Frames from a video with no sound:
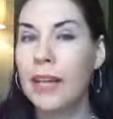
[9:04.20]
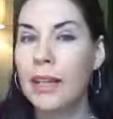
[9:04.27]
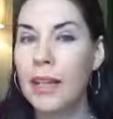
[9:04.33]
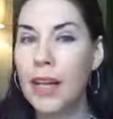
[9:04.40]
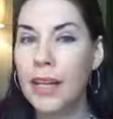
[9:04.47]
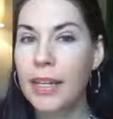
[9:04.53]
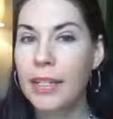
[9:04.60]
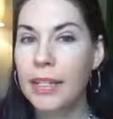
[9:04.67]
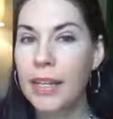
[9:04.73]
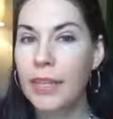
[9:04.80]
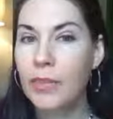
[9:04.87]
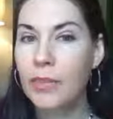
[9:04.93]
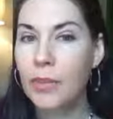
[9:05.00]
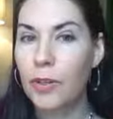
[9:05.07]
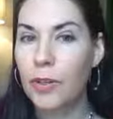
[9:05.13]
o'clock at
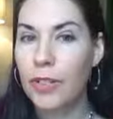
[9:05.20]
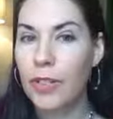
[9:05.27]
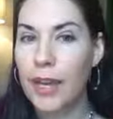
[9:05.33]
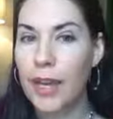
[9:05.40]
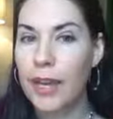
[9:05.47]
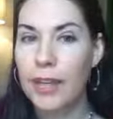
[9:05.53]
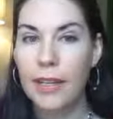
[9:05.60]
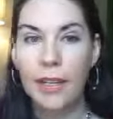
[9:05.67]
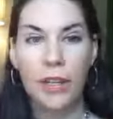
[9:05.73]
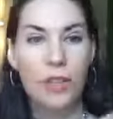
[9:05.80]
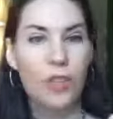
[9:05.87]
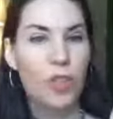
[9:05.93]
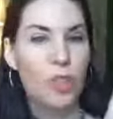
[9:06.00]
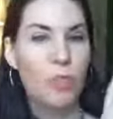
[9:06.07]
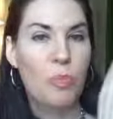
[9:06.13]
night the first day,
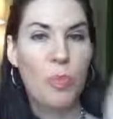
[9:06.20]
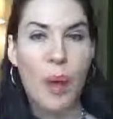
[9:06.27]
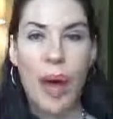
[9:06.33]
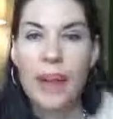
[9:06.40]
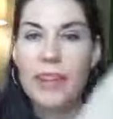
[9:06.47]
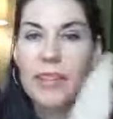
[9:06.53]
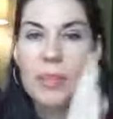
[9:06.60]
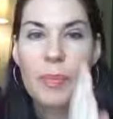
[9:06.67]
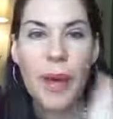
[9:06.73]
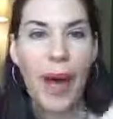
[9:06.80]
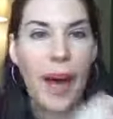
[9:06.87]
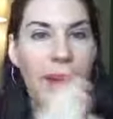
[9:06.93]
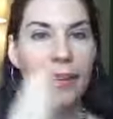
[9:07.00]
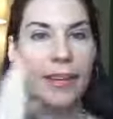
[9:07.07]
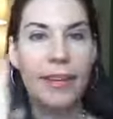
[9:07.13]
just back to
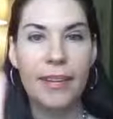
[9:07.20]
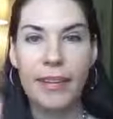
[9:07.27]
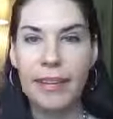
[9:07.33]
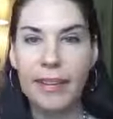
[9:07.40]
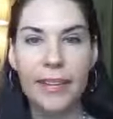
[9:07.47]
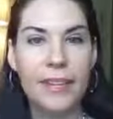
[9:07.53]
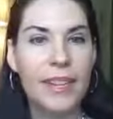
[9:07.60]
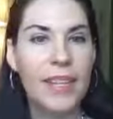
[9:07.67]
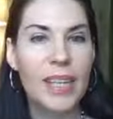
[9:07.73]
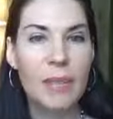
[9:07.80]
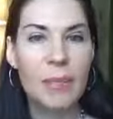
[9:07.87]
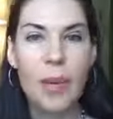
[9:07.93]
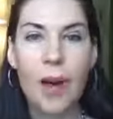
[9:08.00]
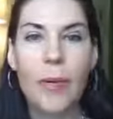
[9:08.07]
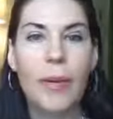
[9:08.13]
back,
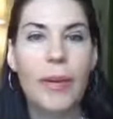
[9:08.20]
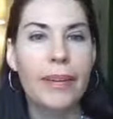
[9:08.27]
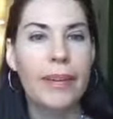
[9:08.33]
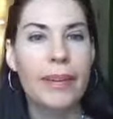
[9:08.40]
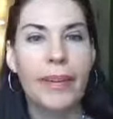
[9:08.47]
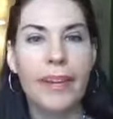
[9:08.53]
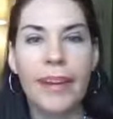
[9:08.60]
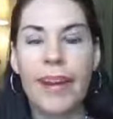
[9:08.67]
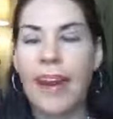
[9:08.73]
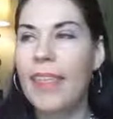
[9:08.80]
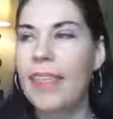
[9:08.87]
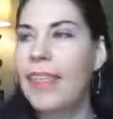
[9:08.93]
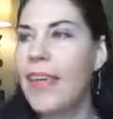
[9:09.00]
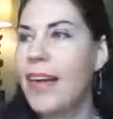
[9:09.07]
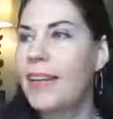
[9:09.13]
keep going.
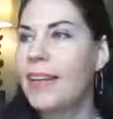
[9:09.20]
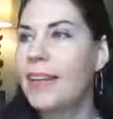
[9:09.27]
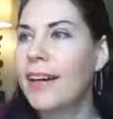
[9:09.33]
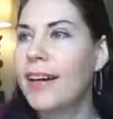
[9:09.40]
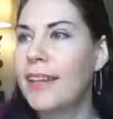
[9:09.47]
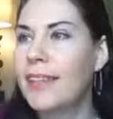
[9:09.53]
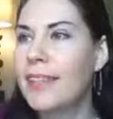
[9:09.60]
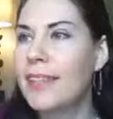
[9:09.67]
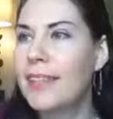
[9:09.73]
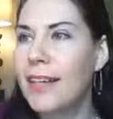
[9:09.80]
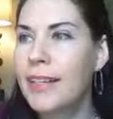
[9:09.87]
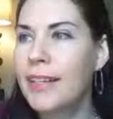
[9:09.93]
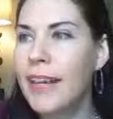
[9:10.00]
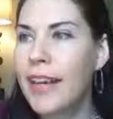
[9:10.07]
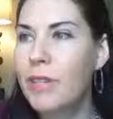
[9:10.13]
And then on
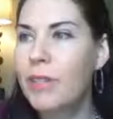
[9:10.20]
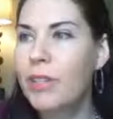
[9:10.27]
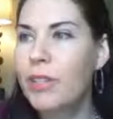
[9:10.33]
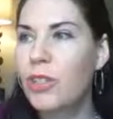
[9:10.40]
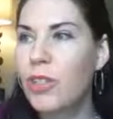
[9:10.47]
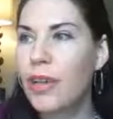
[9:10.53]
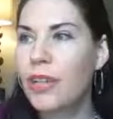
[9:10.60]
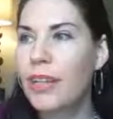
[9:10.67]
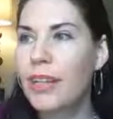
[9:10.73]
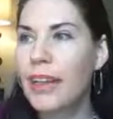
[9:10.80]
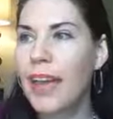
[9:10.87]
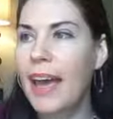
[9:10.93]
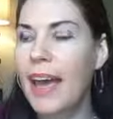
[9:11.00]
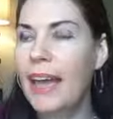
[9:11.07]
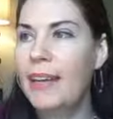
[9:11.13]
Sunday we started
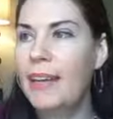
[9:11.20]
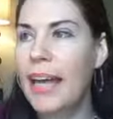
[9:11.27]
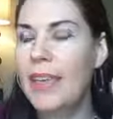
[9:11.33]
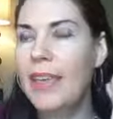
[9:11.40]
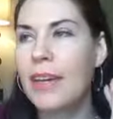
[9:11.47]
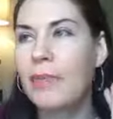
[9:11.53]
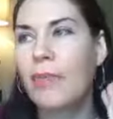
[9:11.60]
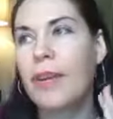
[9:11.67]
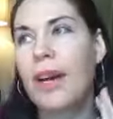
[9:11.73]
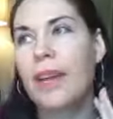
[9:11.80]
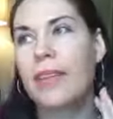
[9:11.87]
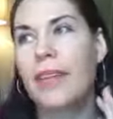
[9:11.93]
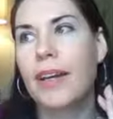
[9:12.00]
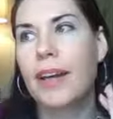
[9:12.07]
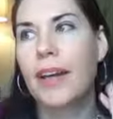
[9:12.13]
again. I think we
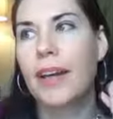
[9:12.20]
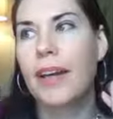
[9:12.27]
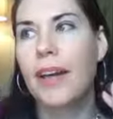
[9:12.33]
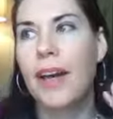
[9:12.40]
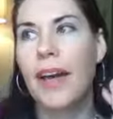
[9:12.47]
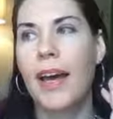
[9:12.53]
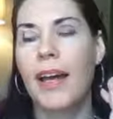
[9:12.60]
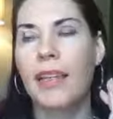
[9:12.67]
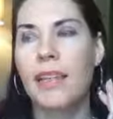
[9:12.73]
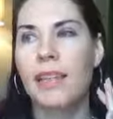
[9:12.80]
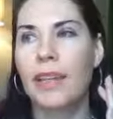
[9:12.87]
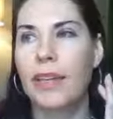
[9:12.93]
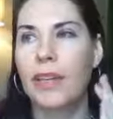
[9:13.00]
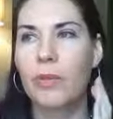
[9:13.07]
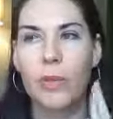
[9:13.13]
got there
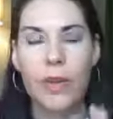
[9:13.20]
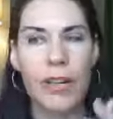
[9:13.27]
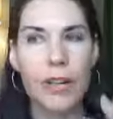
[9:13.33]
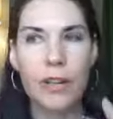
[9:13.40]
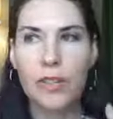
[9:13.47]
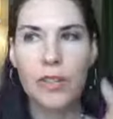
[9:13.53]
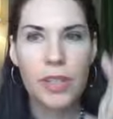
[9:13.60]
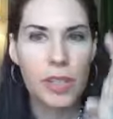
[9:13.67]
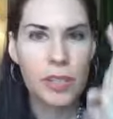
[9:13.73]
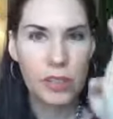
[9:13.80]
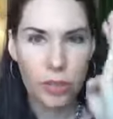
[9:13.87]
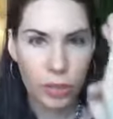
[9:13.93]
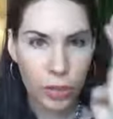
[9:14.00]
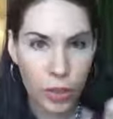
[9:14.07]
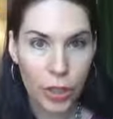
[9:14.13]
and like we're in our
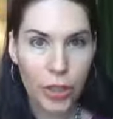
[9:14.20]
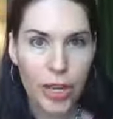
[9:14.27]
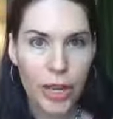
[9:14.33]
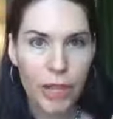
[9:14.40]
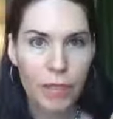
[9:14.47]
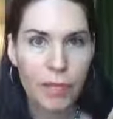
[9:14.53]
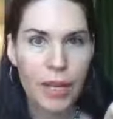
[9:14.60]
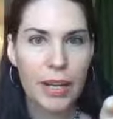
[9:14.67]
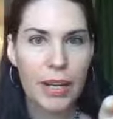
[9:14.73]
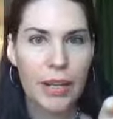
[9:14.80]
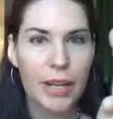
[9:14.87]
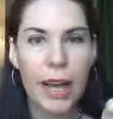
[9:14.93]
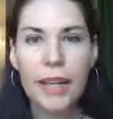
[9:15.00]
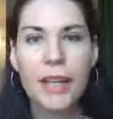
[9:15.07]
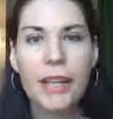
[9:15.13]
seats learning by
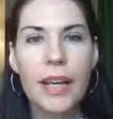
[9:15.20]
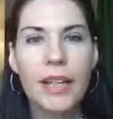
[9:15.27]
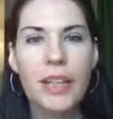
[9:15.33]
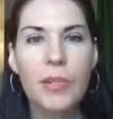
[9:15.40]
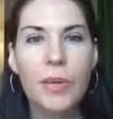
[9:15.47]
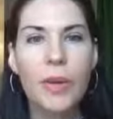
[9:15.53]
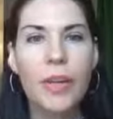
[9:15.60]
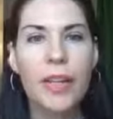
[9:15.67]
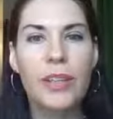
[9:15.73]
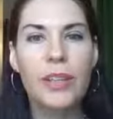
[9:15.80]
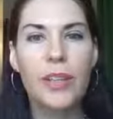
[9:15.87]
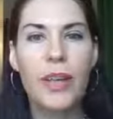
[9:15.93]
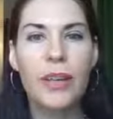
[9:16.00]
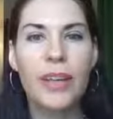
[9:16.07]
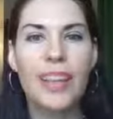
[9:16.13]
9 o'clock in the morning
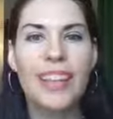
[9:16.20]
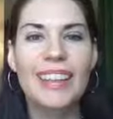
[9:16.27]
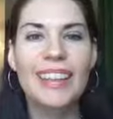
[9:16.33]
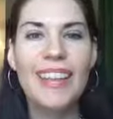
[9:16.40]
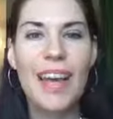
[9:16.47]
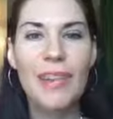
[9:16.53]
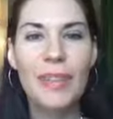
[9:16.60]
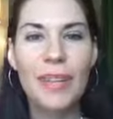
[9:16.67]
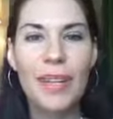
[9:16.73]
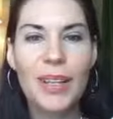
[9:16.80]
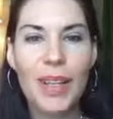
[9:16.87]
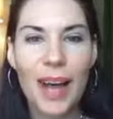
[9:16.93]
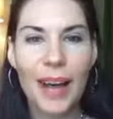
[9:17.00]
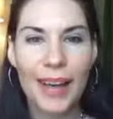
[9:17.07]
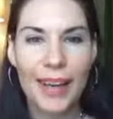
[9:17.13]
till 11
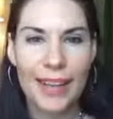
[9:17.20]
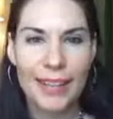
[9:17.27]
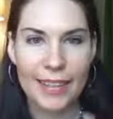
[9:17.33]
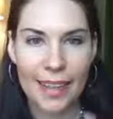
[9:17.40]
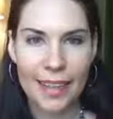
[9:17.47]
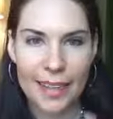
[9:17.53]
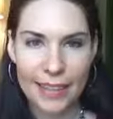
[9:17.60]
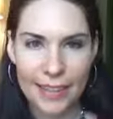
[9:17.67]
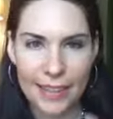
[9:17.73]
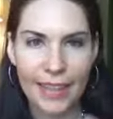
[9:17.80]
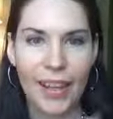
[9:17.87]
o'clock at night.